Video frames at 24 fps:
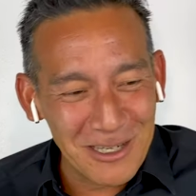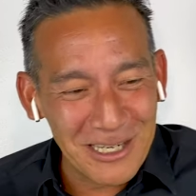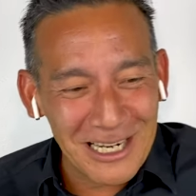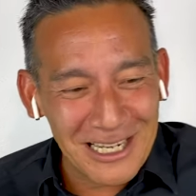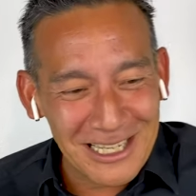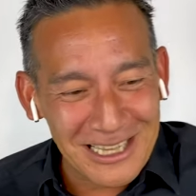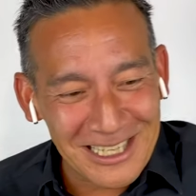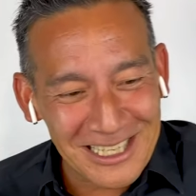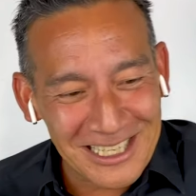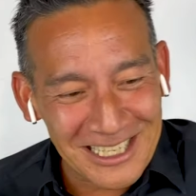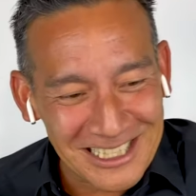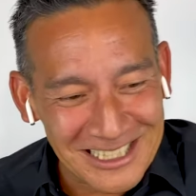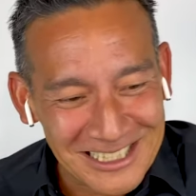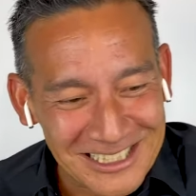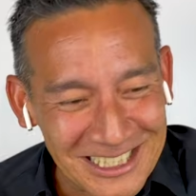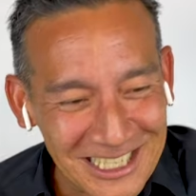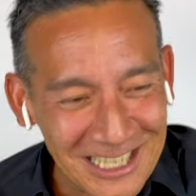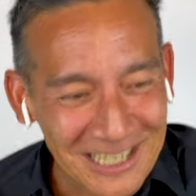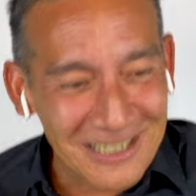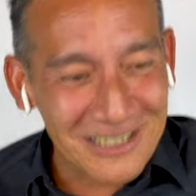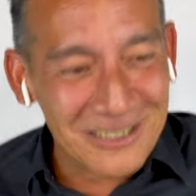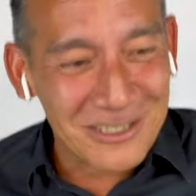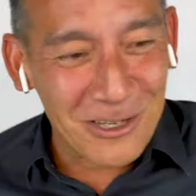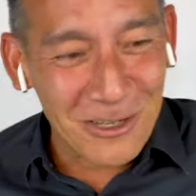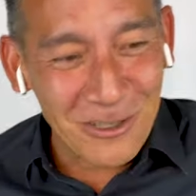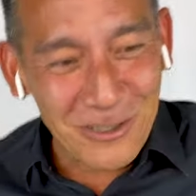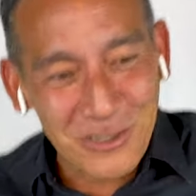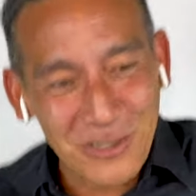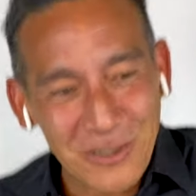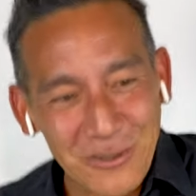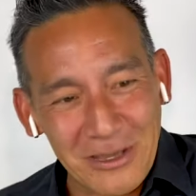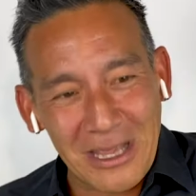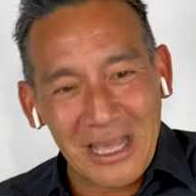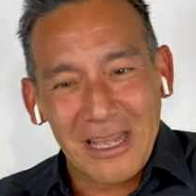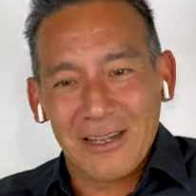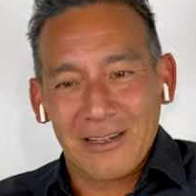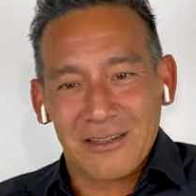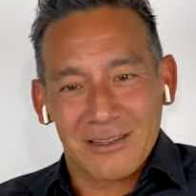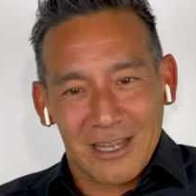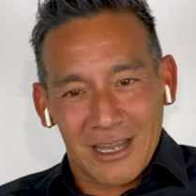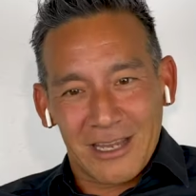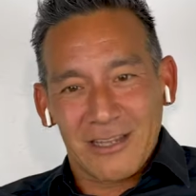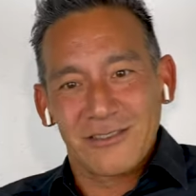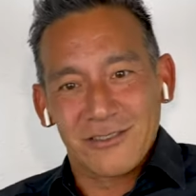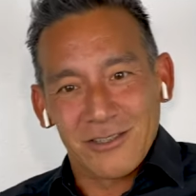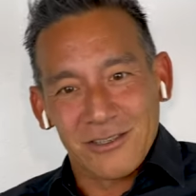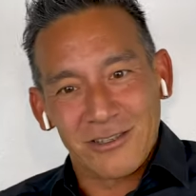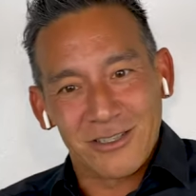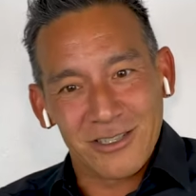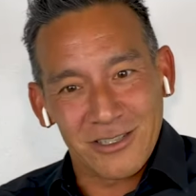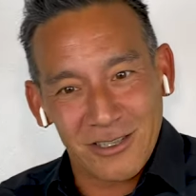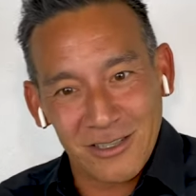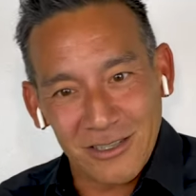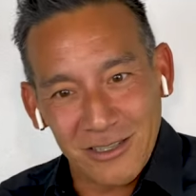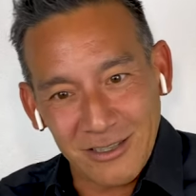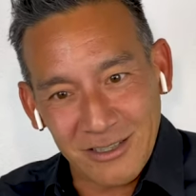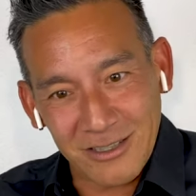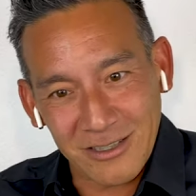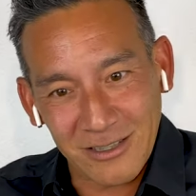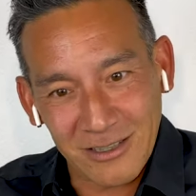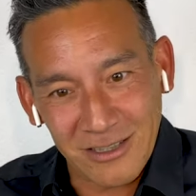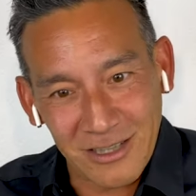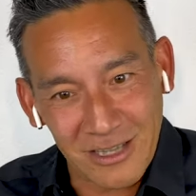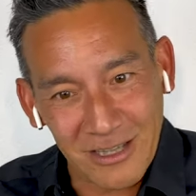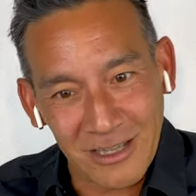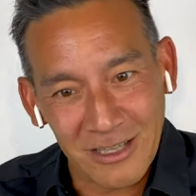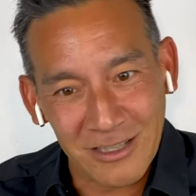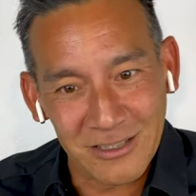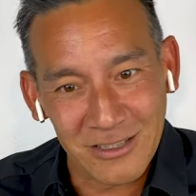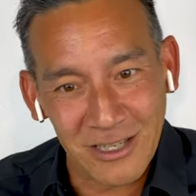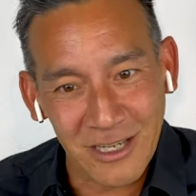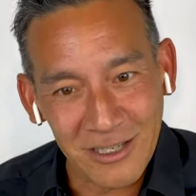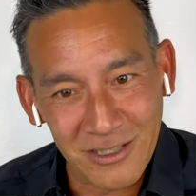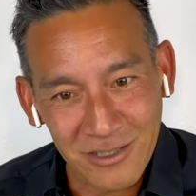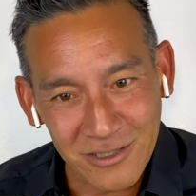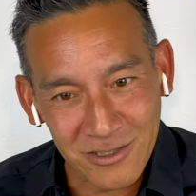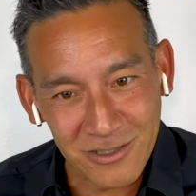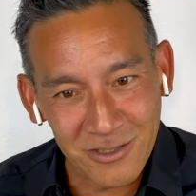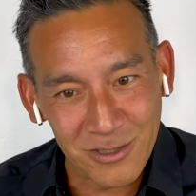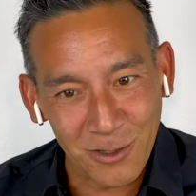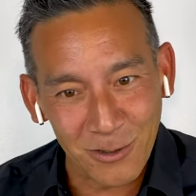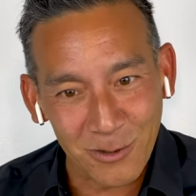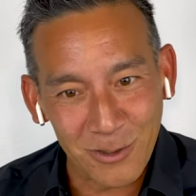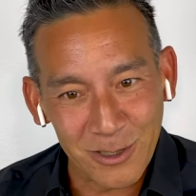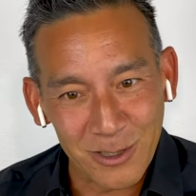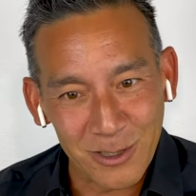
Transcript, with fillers: I think insane is also that danger zone